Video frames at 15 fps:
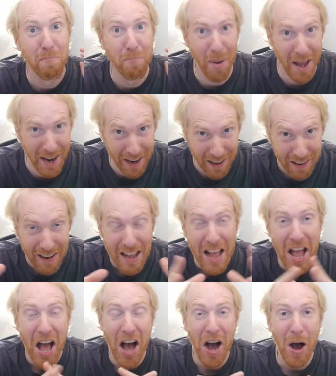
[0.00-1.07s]

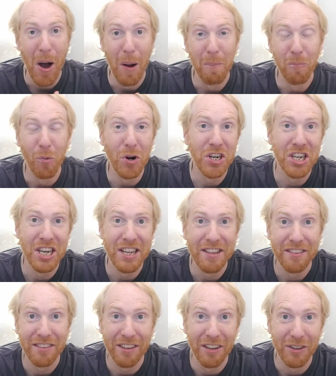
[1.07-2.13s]
beta, which
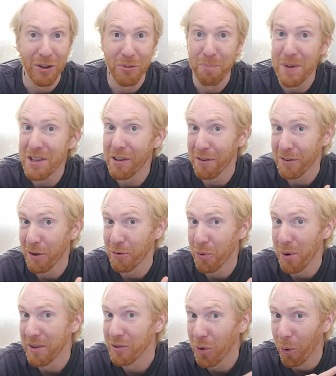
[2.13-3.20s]
is, this piece of
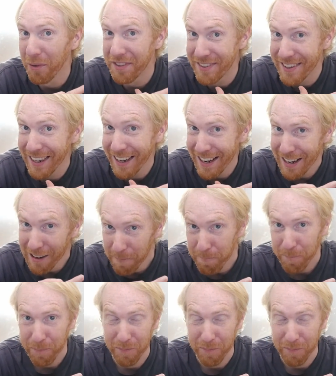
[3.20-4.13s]
software is called Siril.